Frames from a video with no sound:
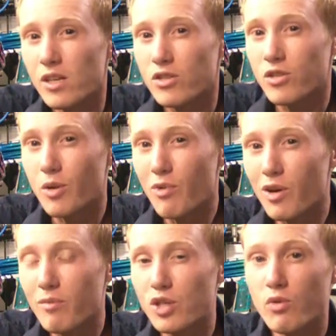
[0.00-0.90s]
So
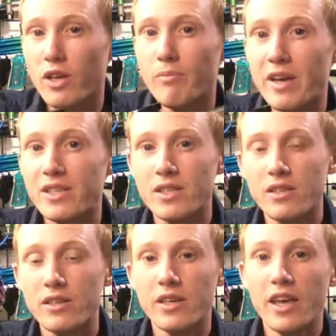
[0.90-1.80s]
somewhere in between,
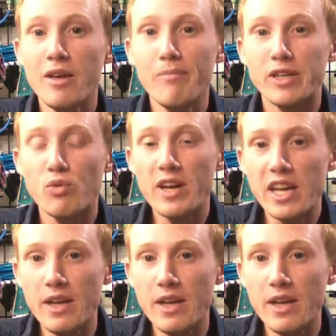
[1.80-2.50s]
basically, in between